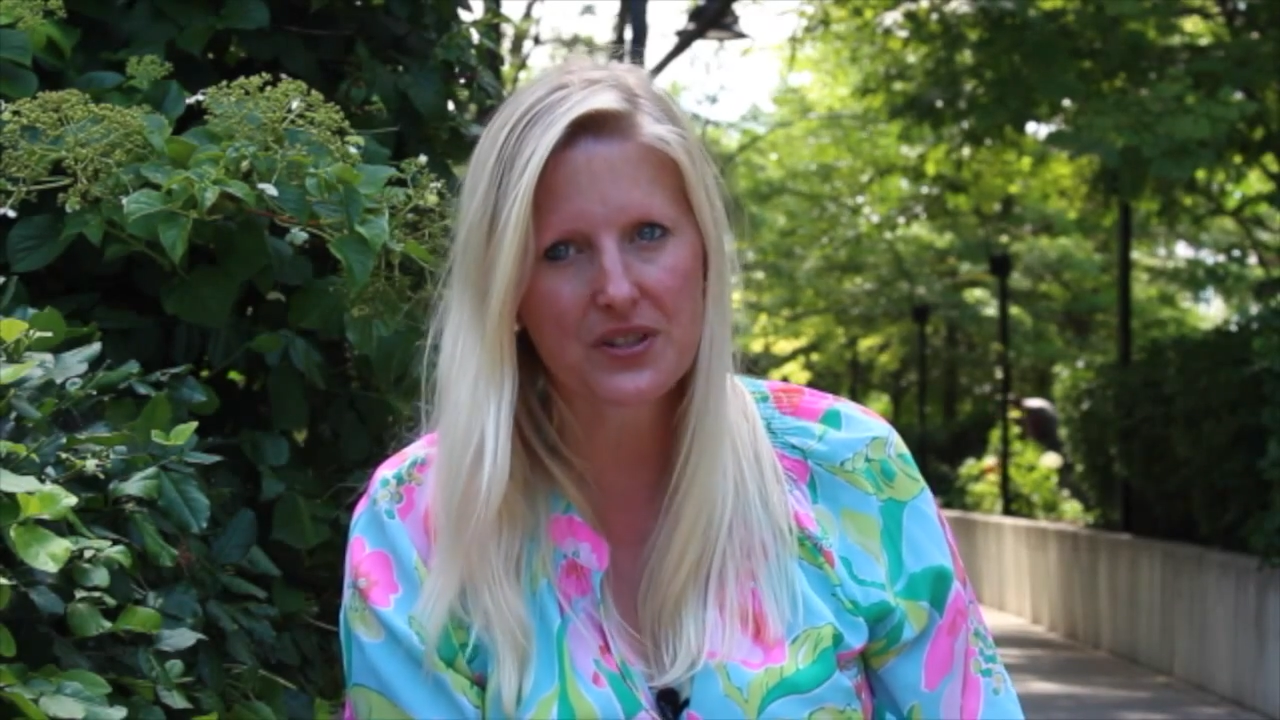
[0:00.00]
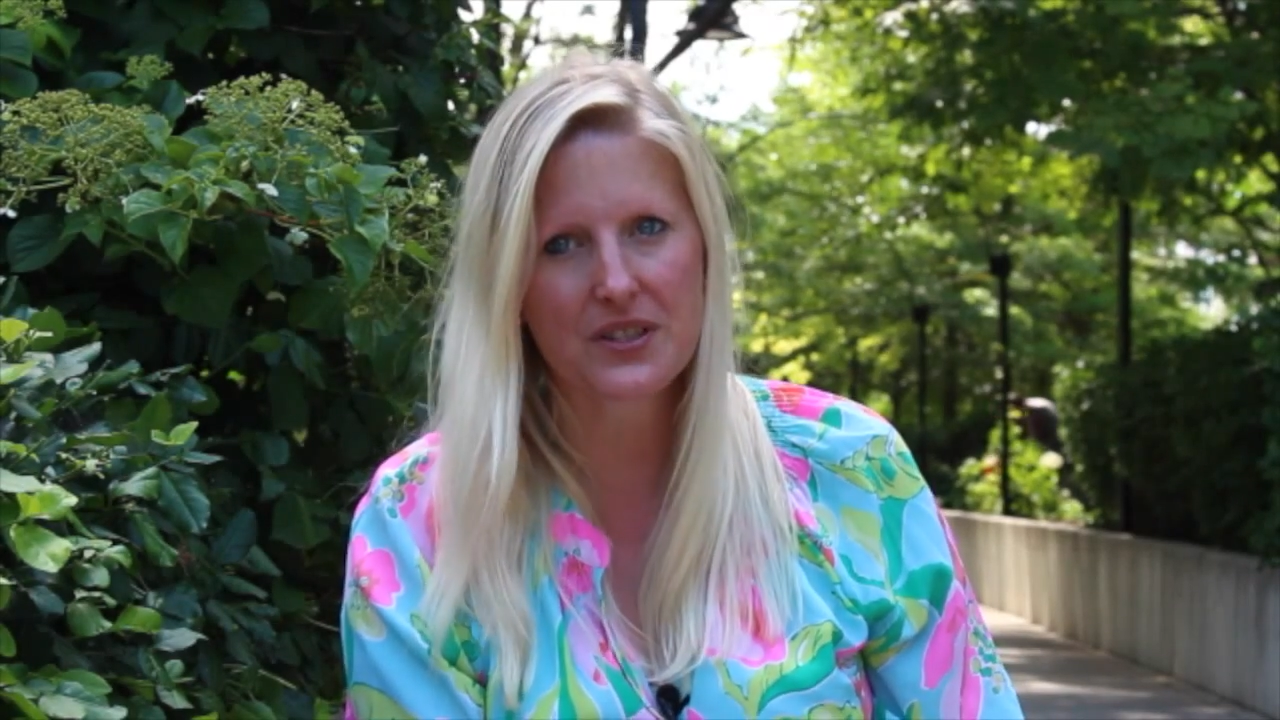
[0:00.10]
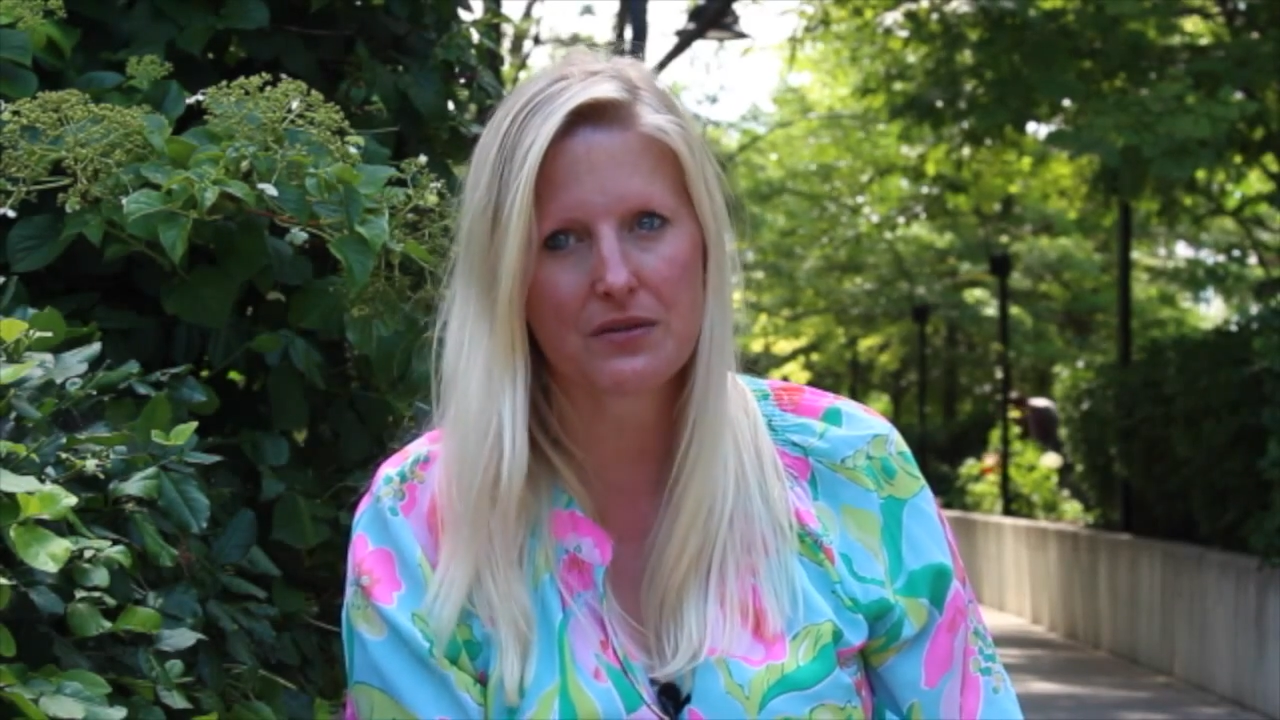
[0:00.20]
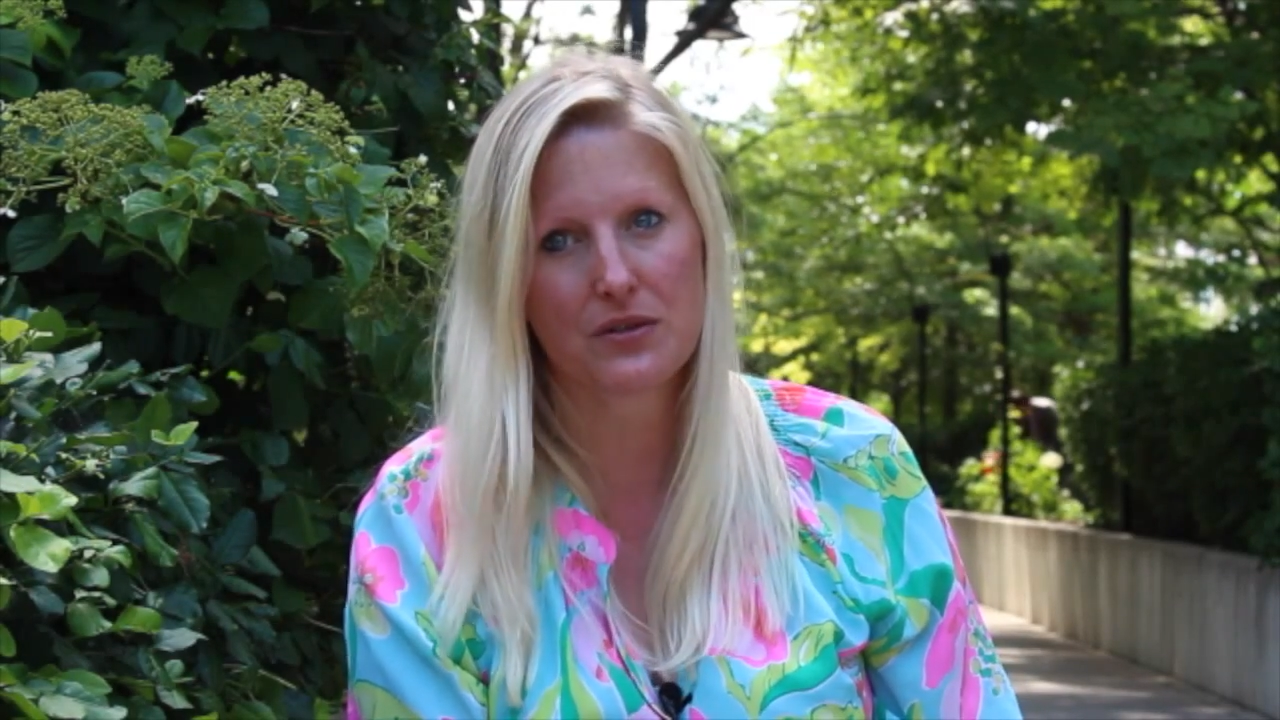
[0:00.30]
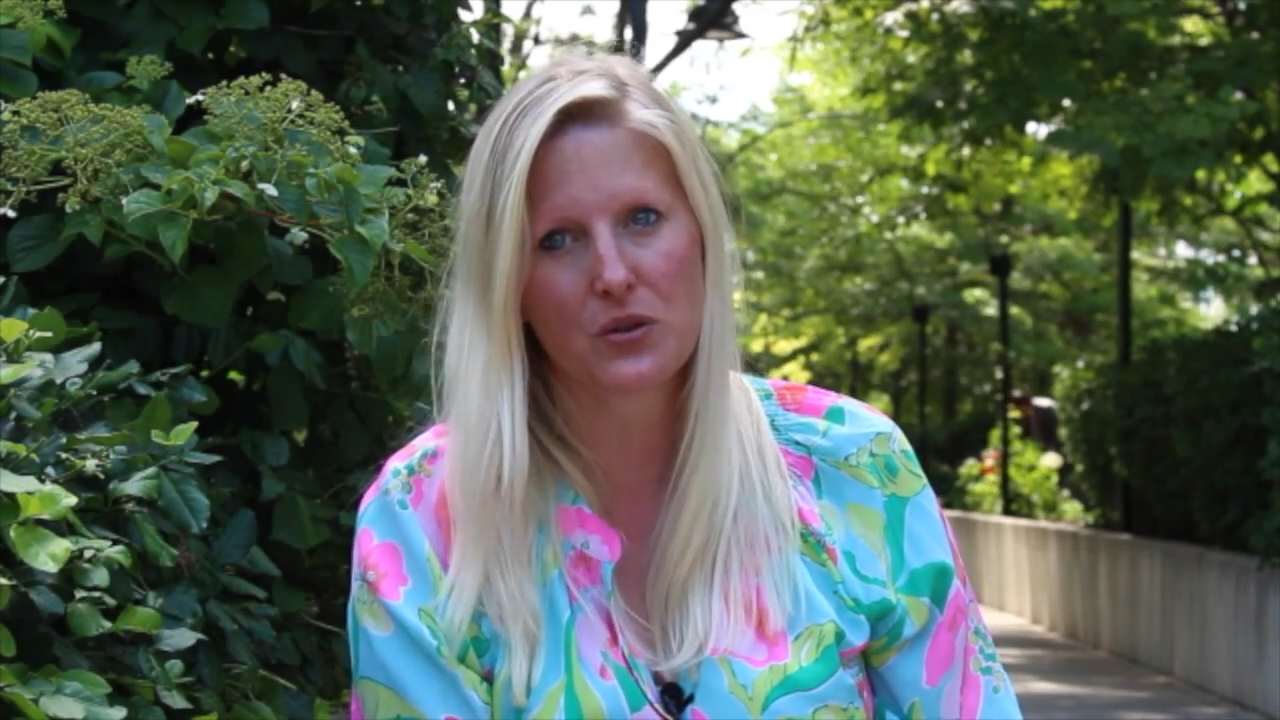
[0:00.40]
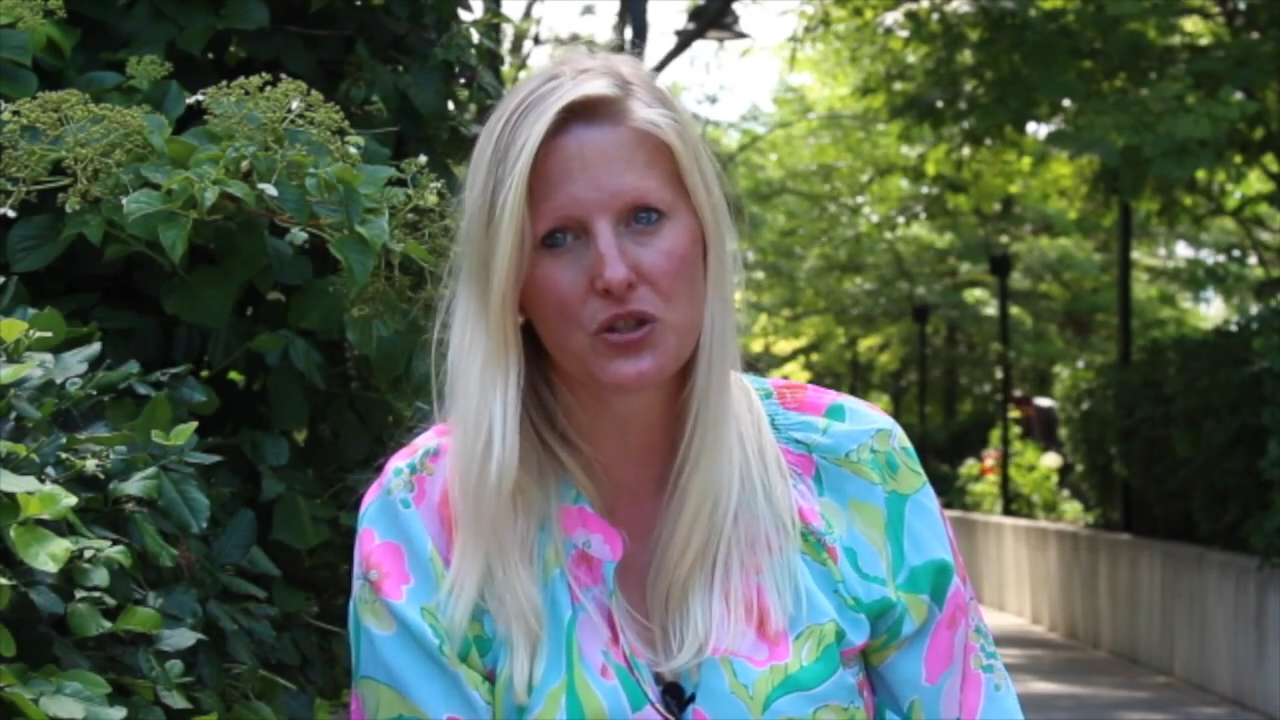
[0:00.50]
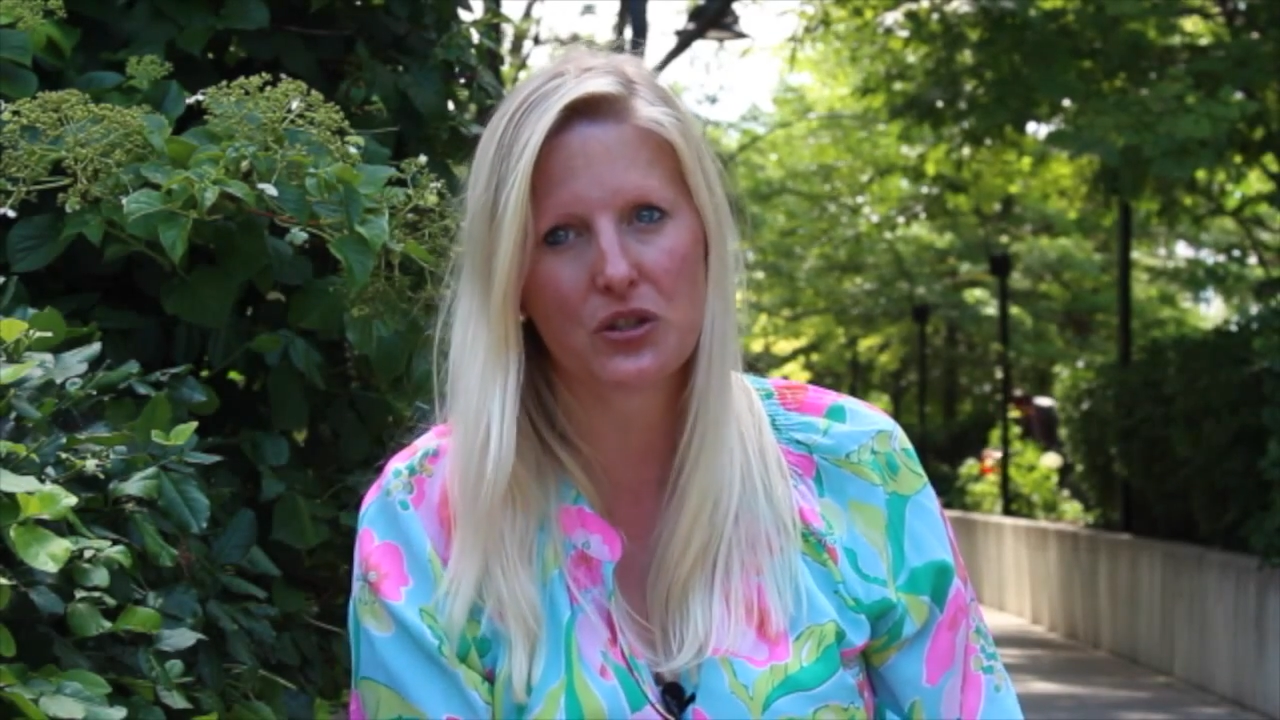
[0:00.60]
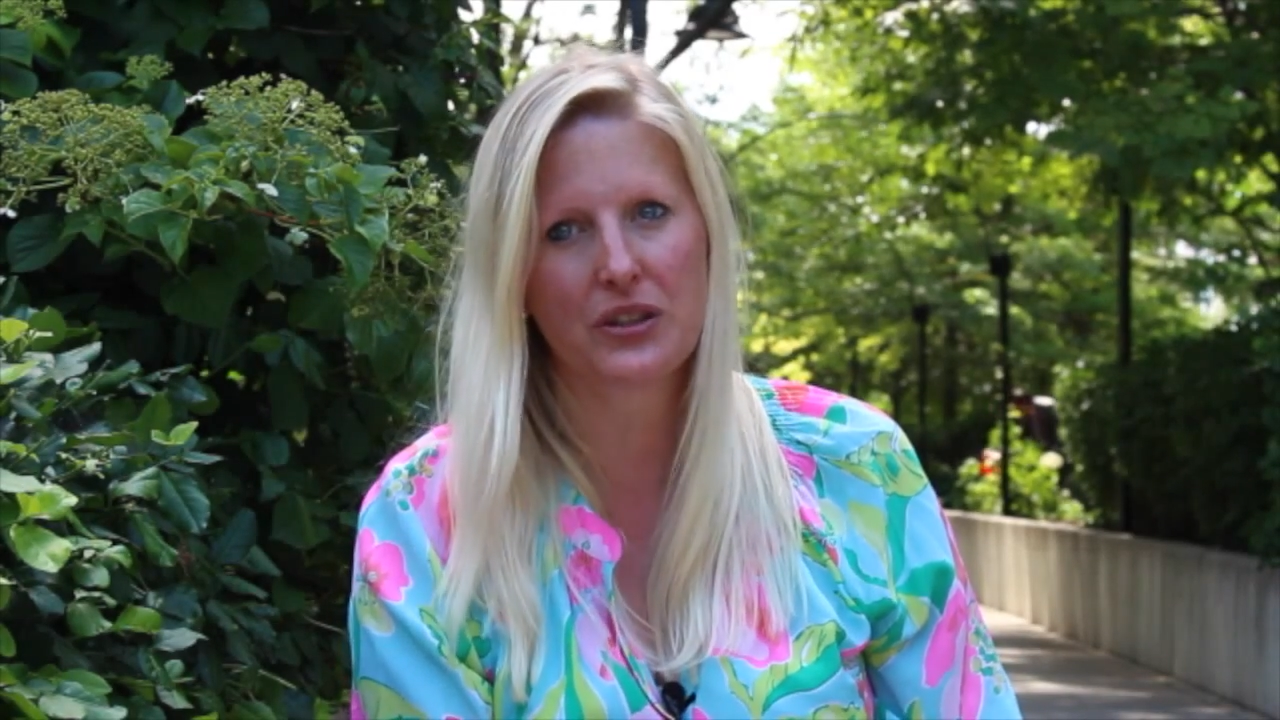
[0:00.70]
social